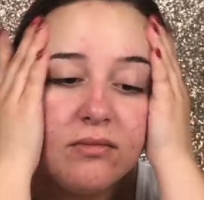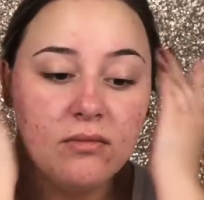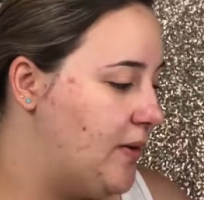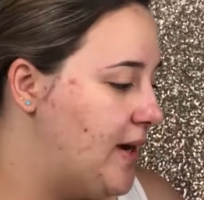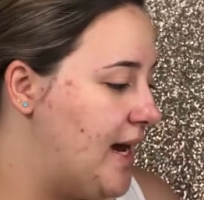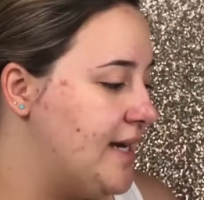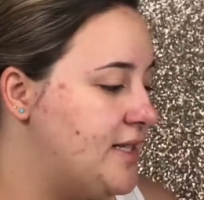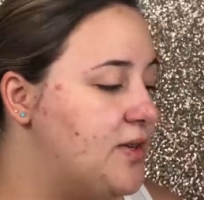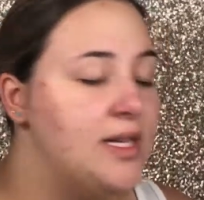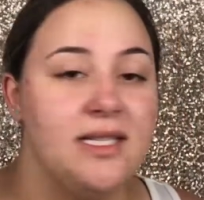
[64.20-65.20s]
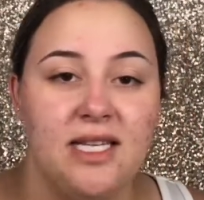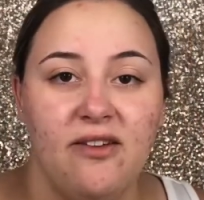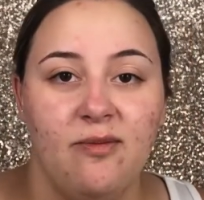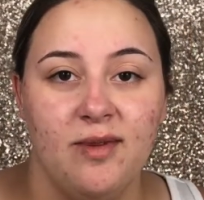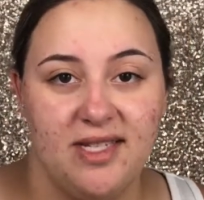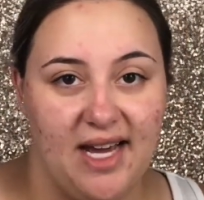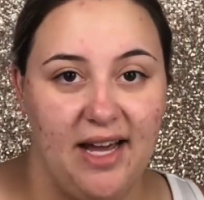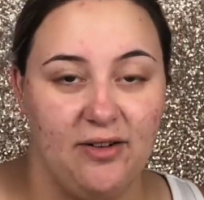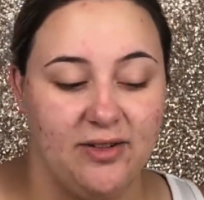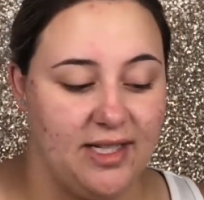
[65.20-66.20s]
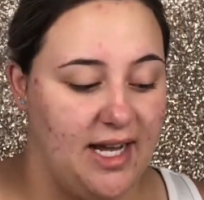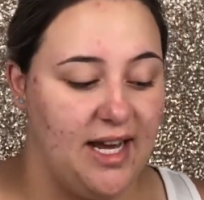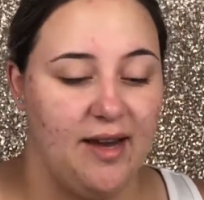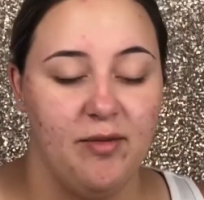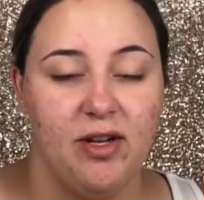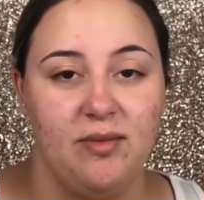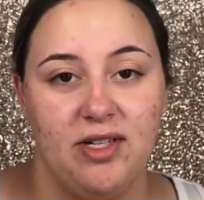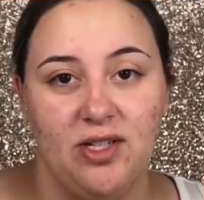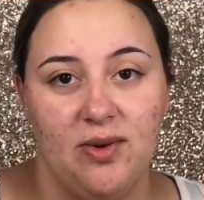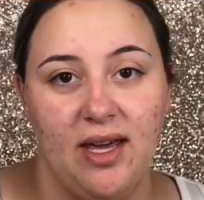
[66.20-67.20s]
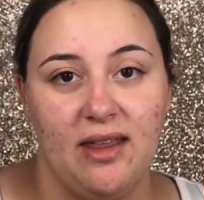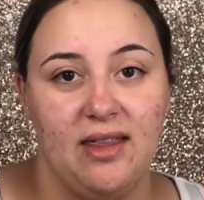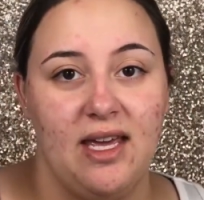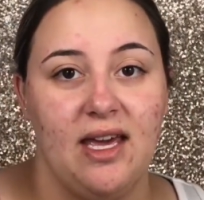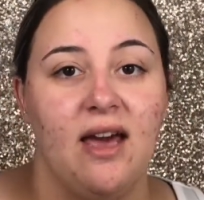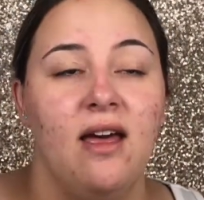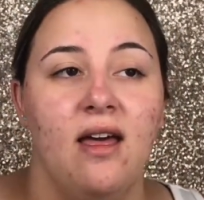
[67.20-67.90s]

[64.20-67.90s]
So as you can see from the title today, I'm going to be doing the